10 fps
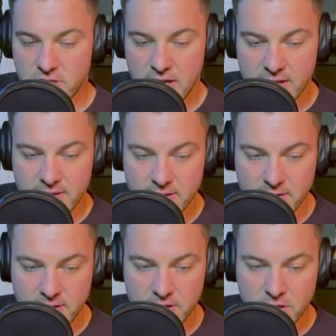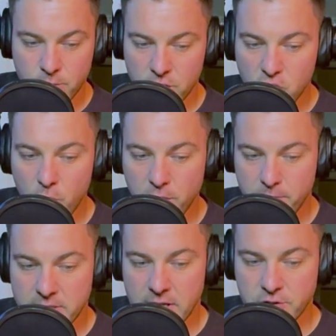said, there were a couple of
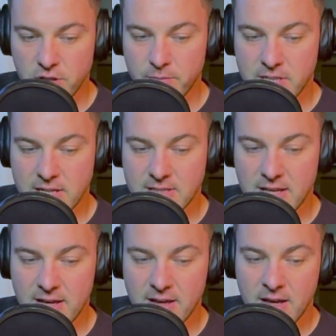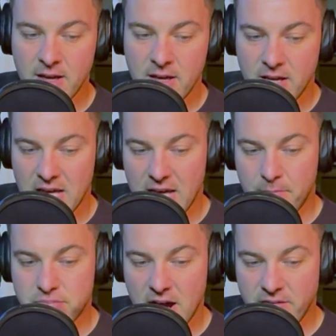potential upsets there.
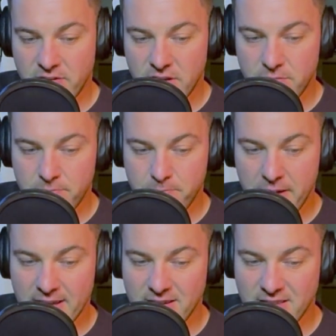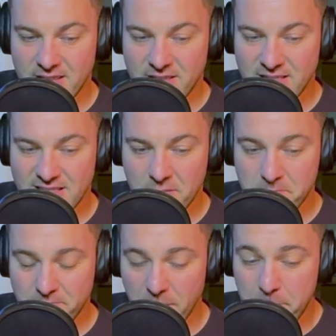Bradford being the
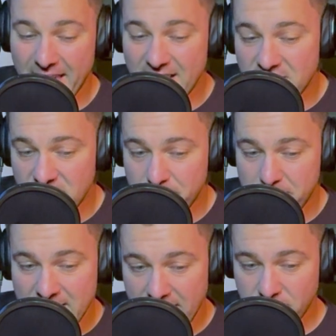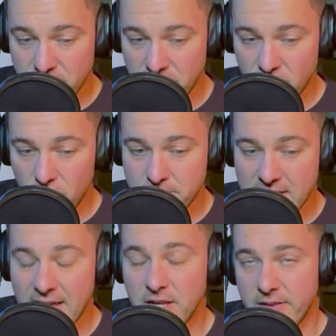biggest potential
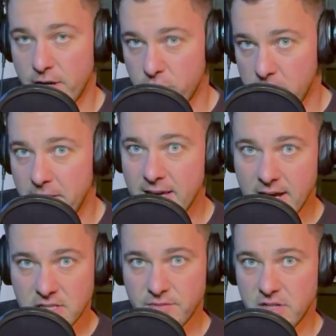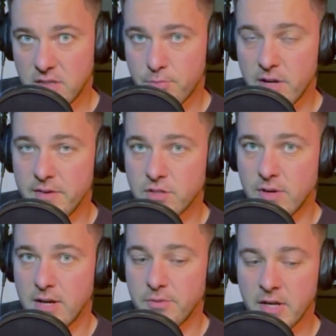upset. They already beat Castleford in the previous
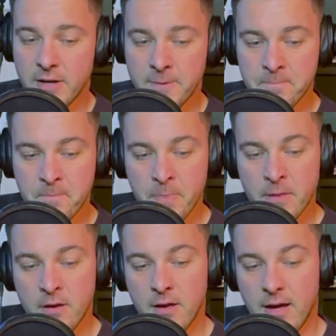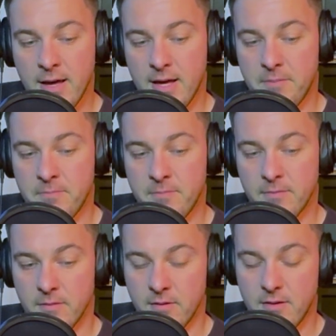round.
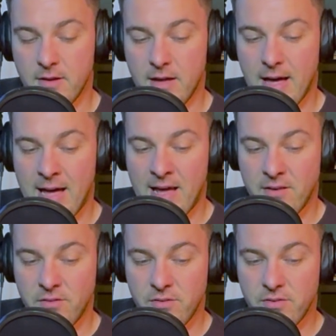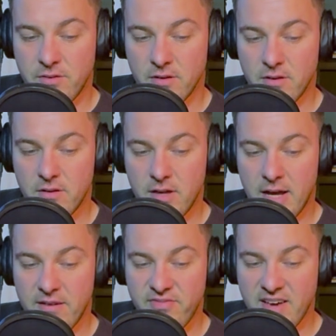And
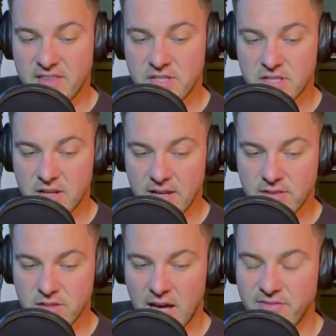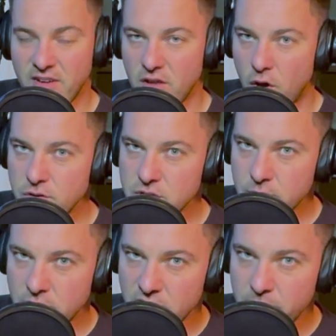Featherstone, I felt also
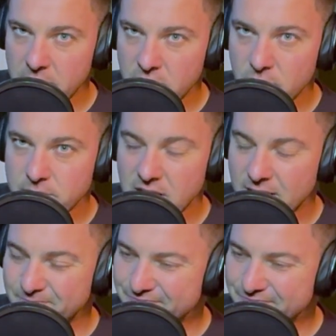could have been an upset,